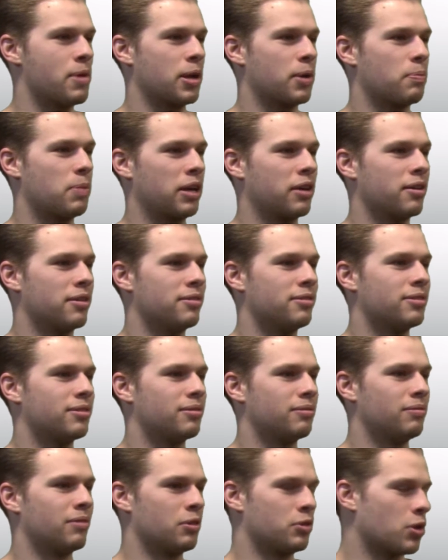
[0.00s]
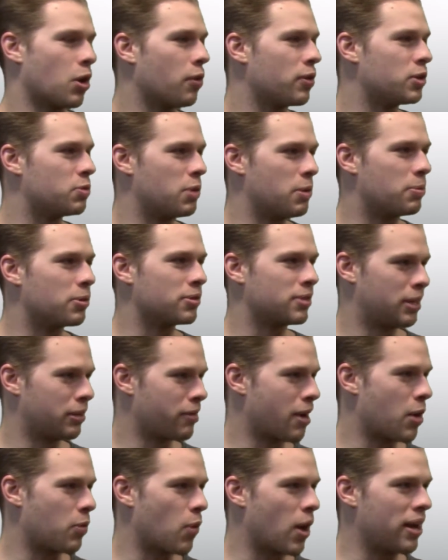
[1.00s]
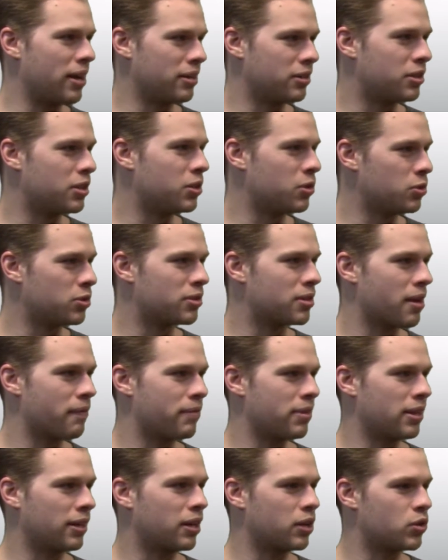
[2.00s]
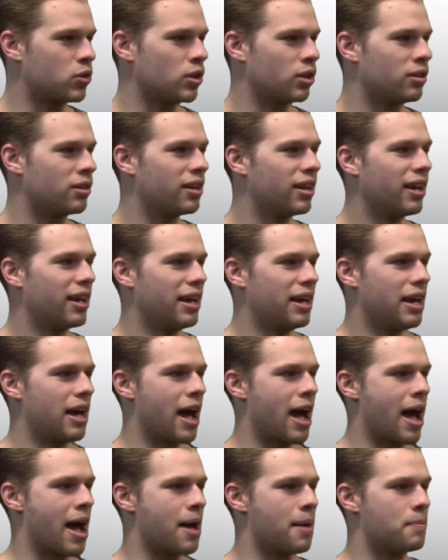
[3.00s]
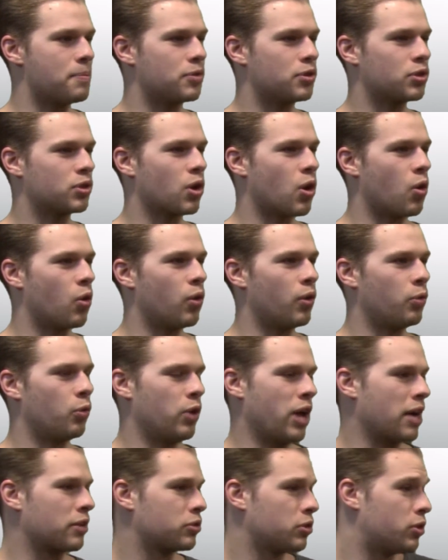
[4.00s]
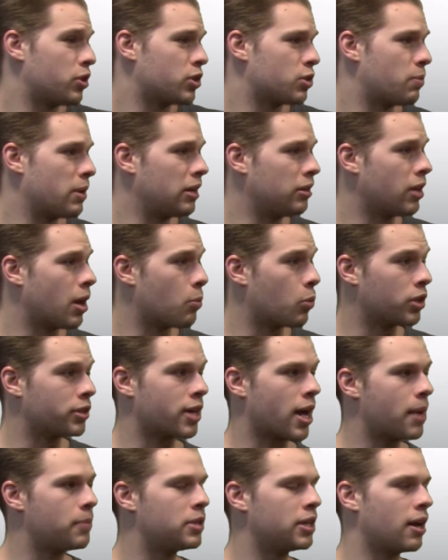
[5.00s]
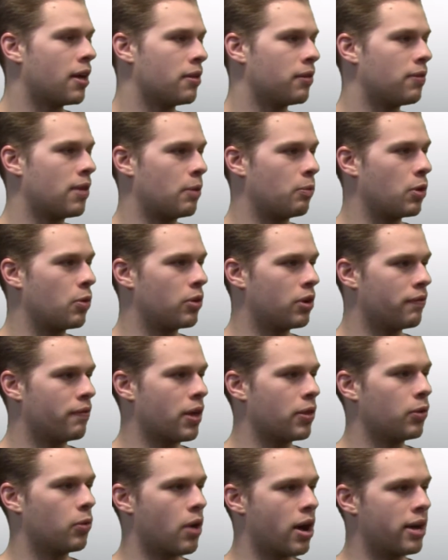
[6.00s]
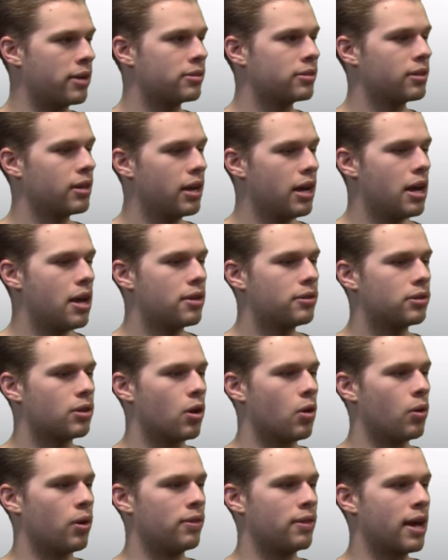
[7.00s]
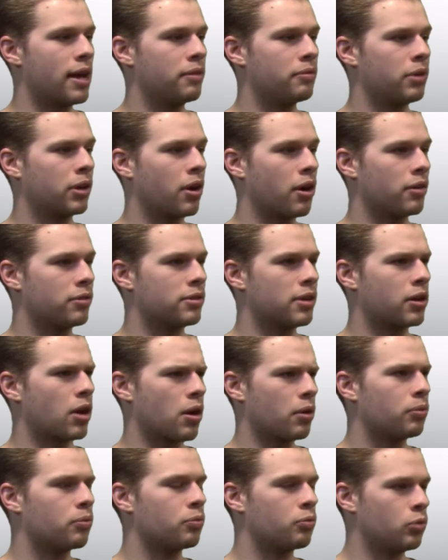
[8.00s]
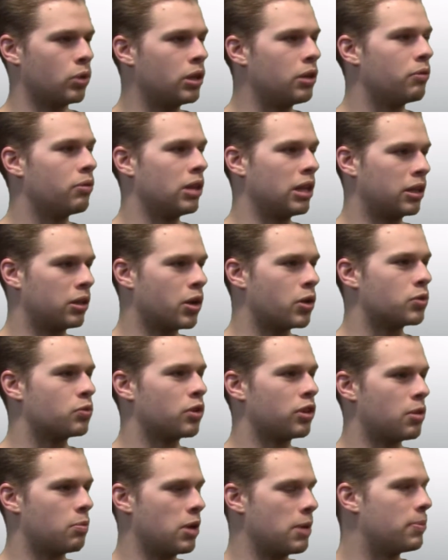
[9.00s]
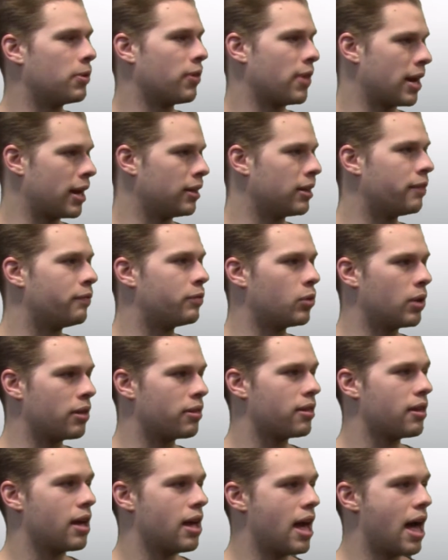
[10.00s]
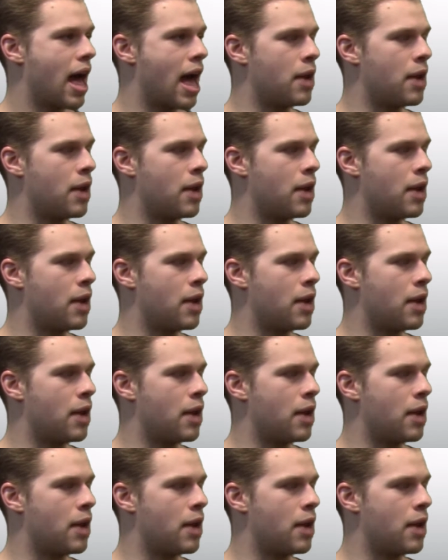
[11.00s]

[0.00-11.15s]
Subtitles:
dynamic because there's all these people sitting around waiting to use stuff in the kitchen. So we actually just spent a lot more time together than we would have otherwise. So in that regards, I got really, really close with the people that I lived with.